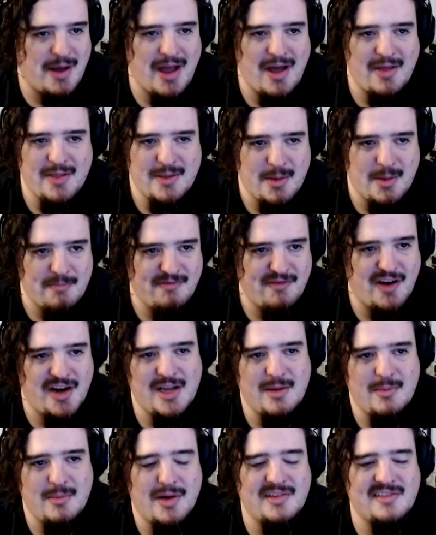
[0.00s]
have them
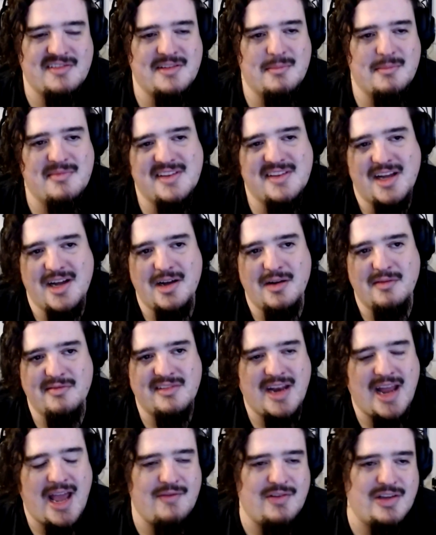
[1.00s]
fighting amongst
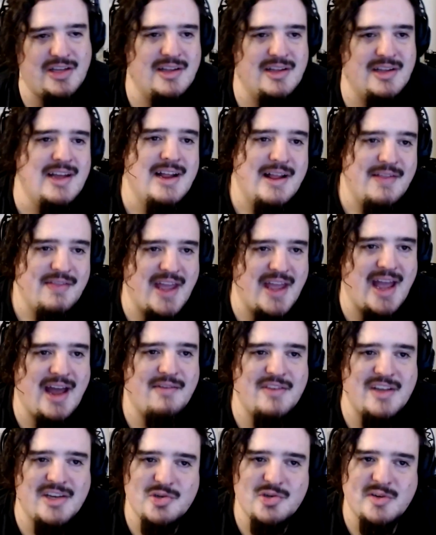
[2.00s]
themselves and they
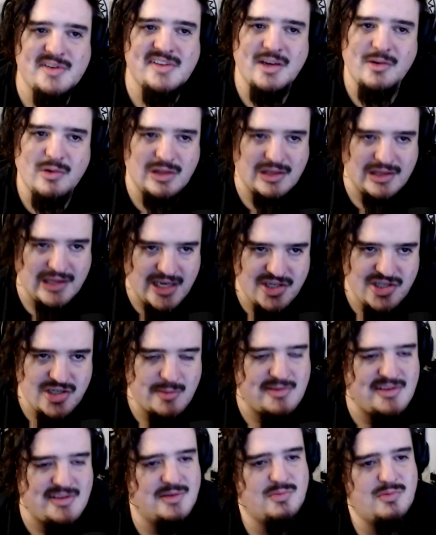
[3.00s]
have interesting
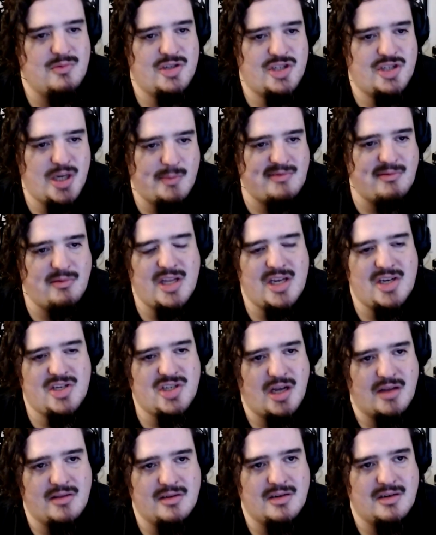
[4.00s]
relationships with
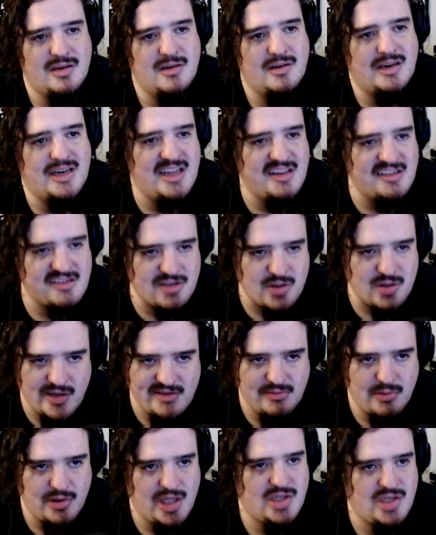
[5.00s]
each other and
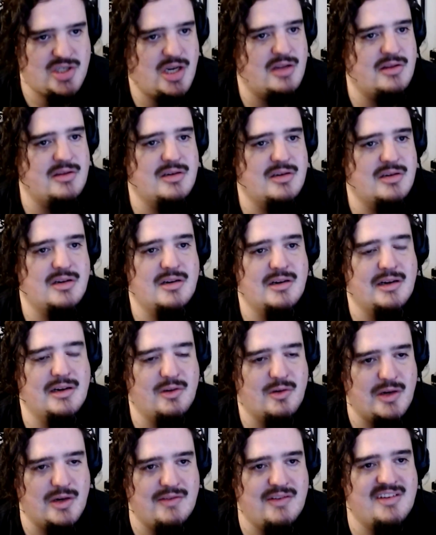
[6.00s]
histories with each other and
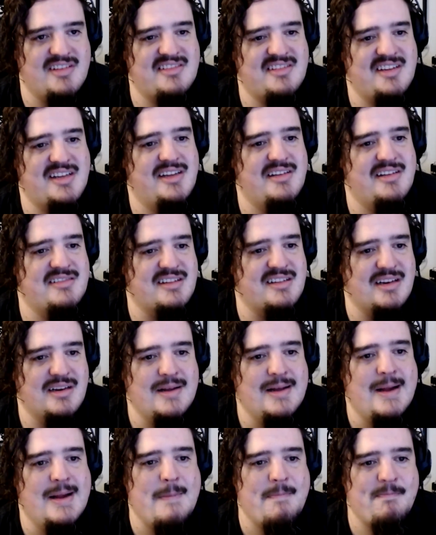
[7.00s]
grievances, and
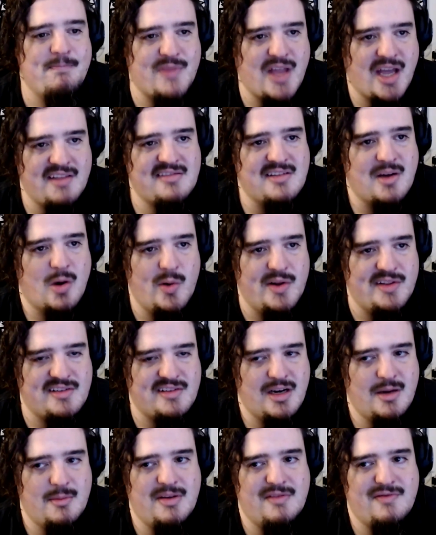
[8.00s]
that's always
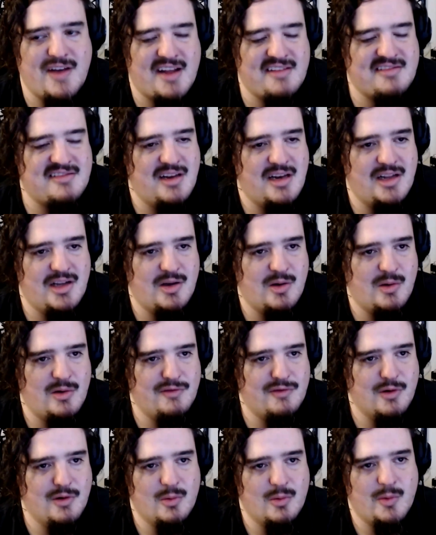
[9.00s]
going to be fascinating
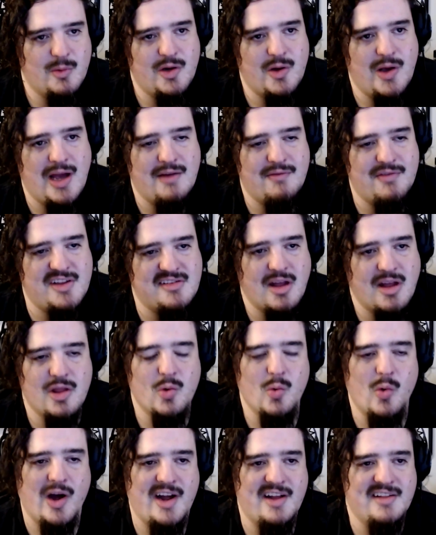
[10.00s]
going forward when you have these.
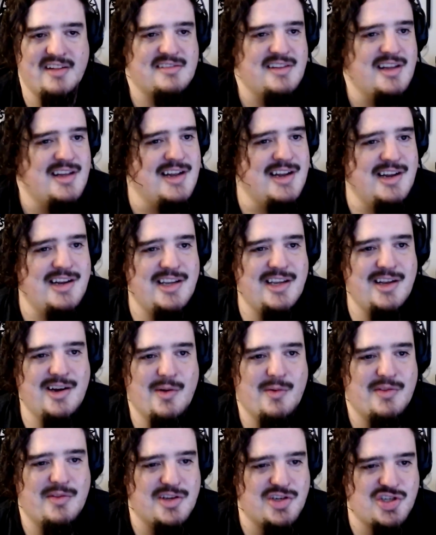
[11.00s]
Otherwise,
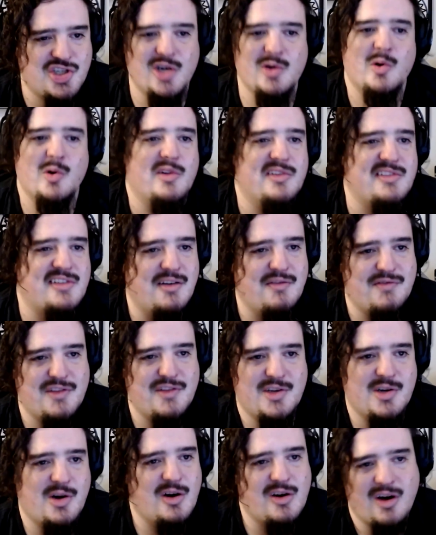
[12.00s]
the generals of
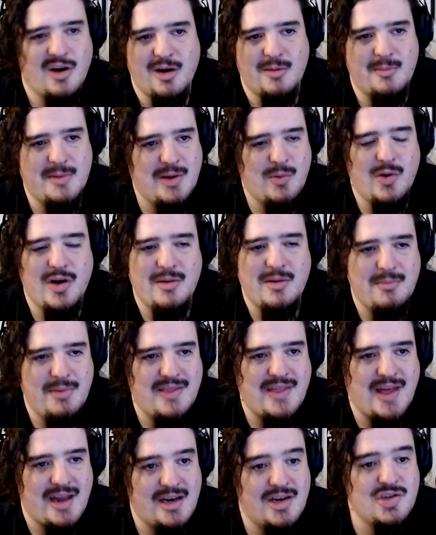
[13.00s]
the Dark Army wouldn't
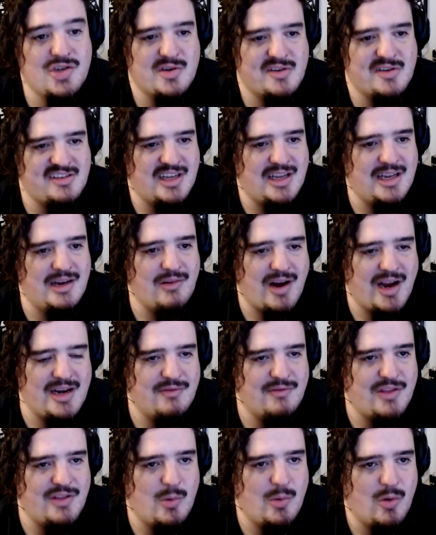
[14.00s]
be that interesting, right?
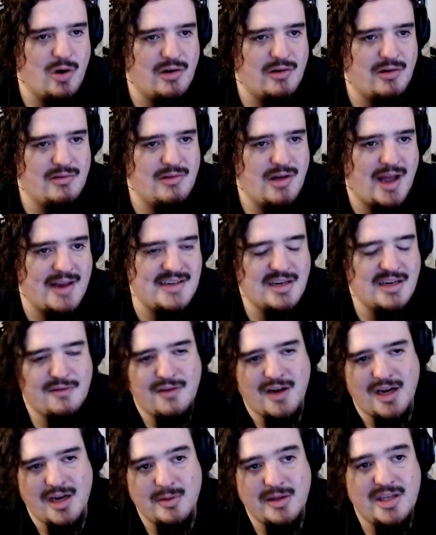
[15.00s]
If they weren't
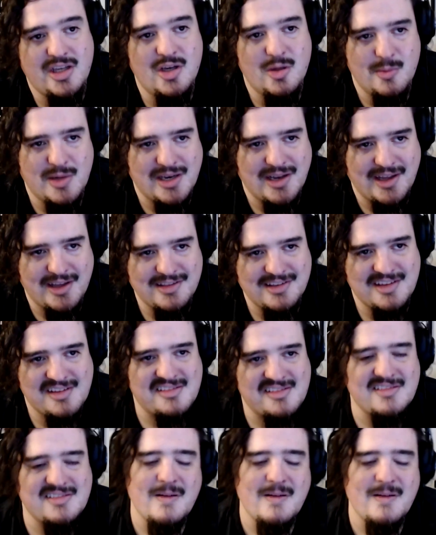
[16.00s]
identifiably human like this.